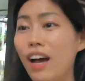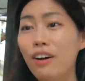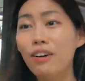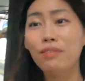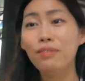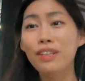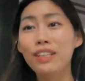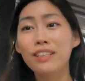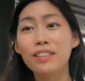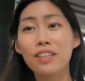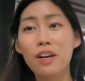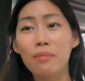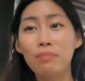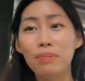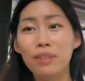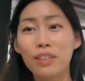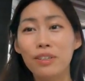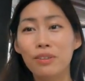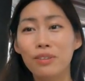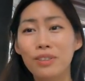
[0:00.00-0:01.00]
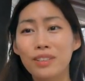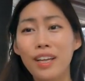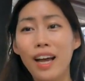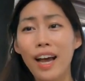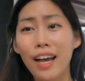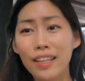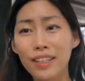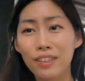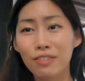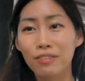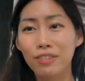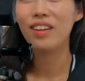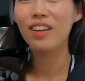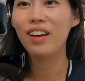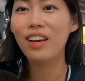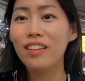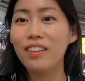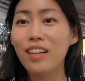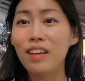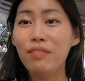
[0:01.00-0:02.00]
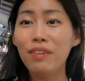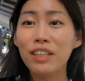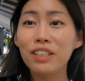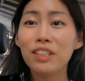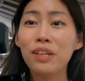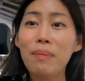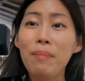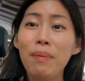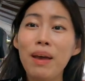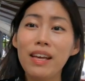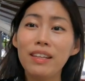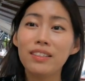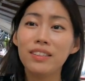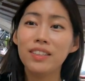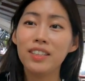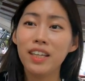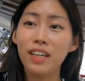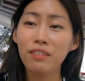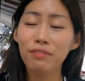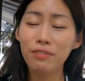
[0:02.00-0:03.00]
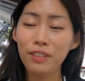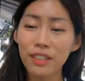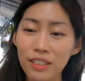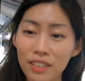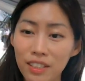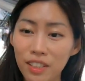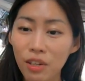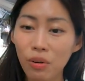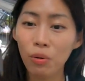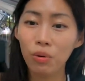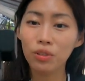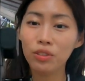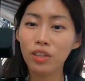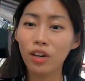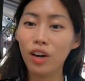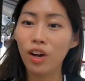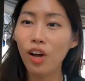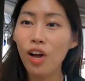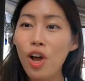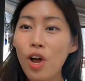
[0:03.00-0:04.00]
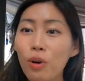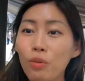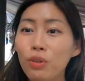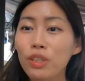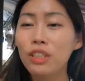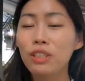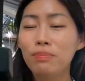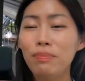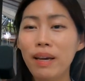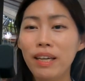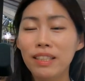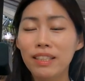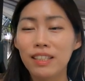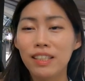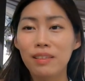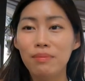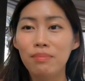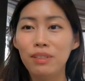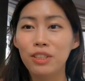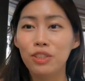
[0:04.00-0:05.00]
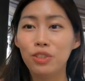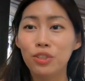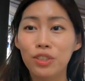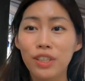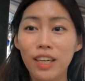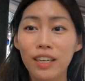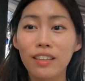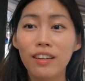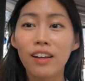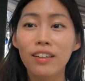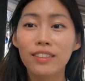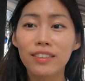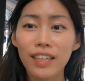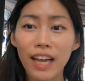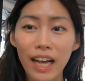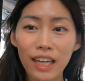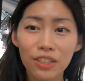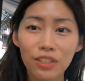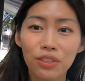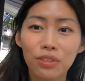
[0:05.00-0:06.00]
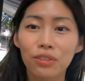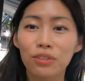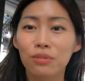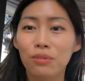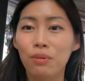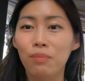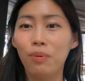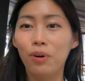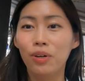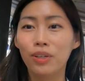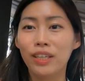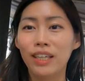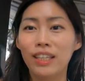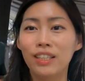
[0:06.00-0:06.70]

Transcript: this company called Tiny Rigs, they've actually made a selfie stick holder, which basically means you can attach your Osmo Pocket to